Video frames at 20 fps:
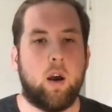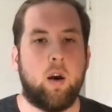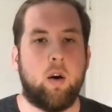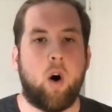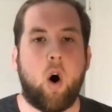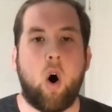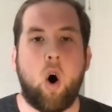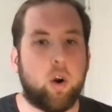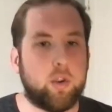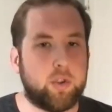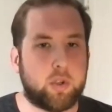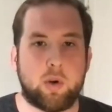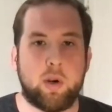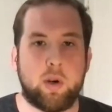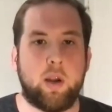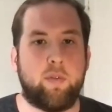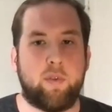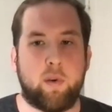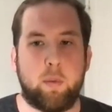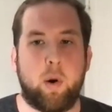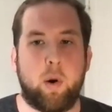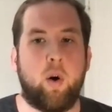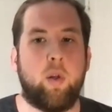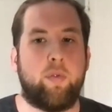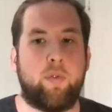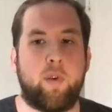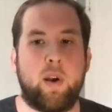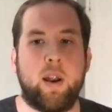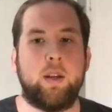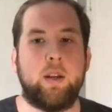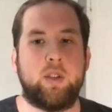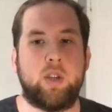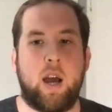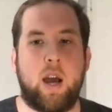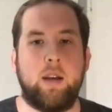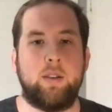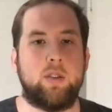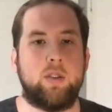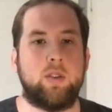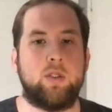altering for both
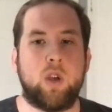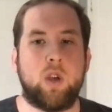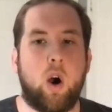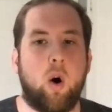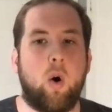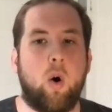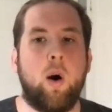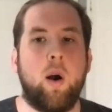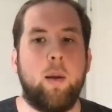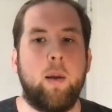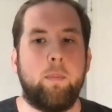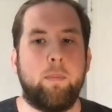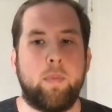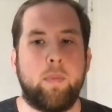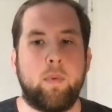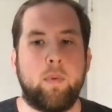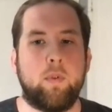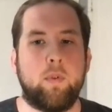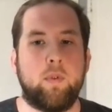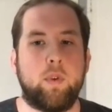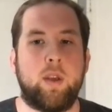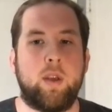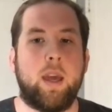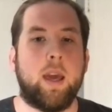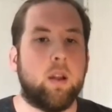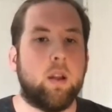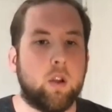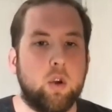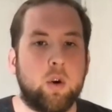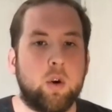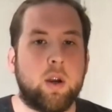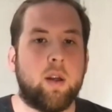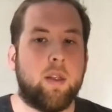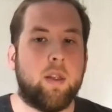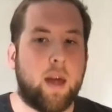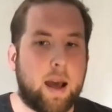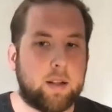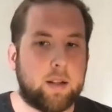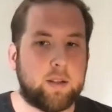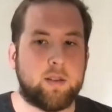franchises. So get Luka
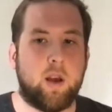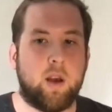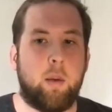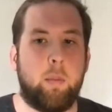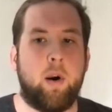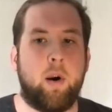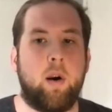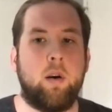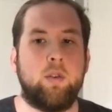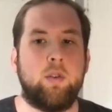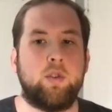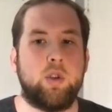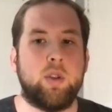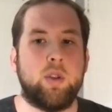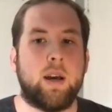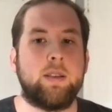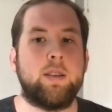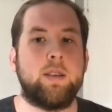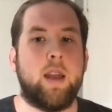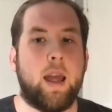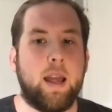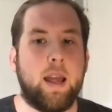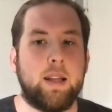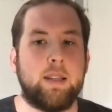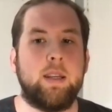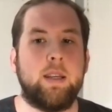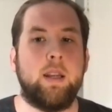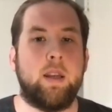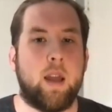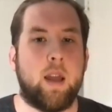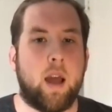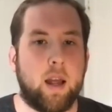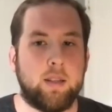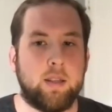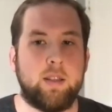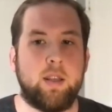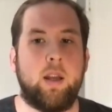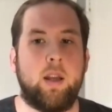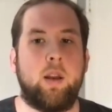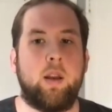that summer,
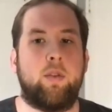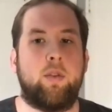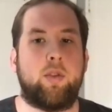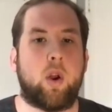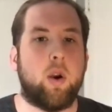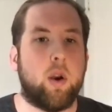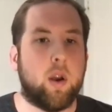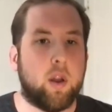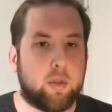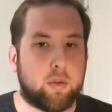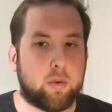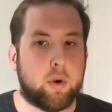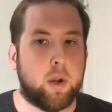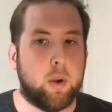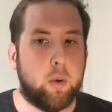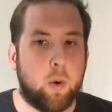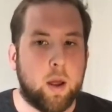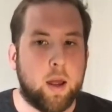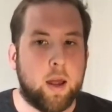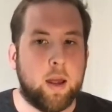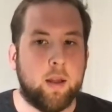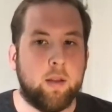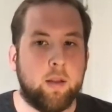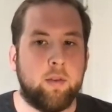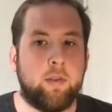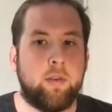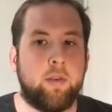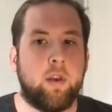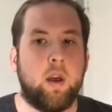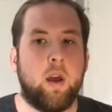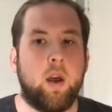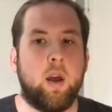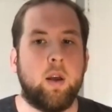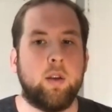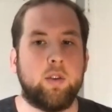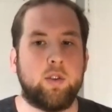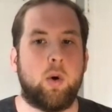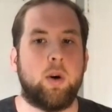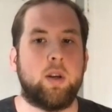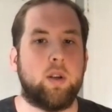2018-19, 33 wins.
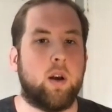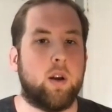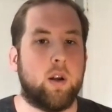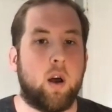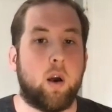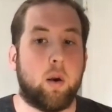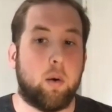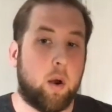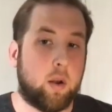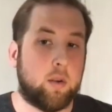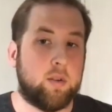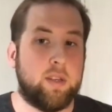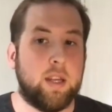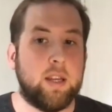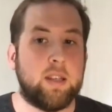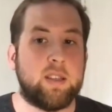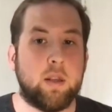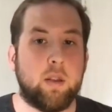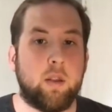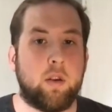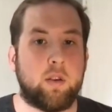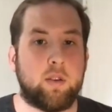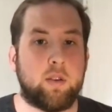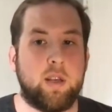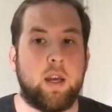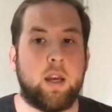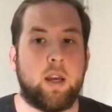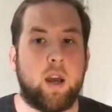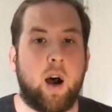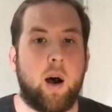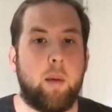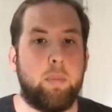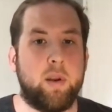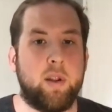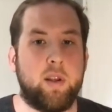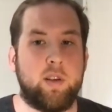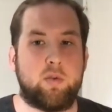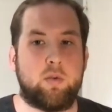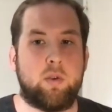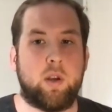So a decent little tick up in
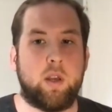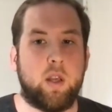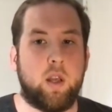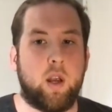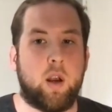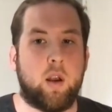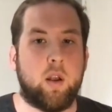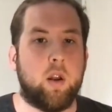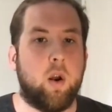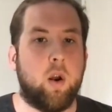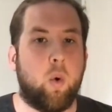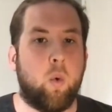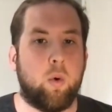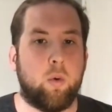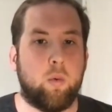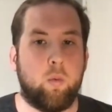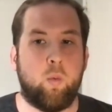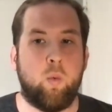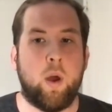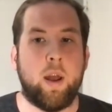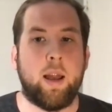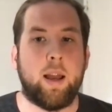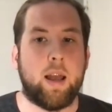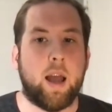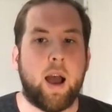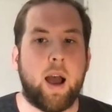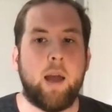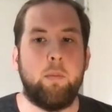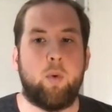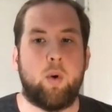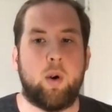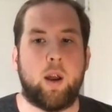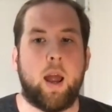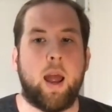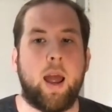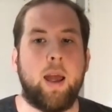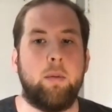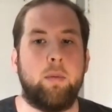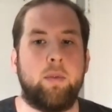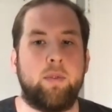his rookie year, winning 9 more
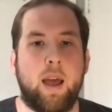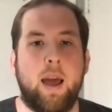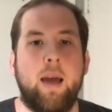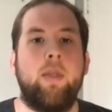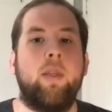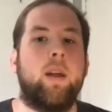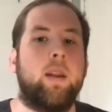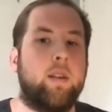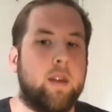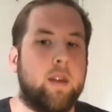games. And then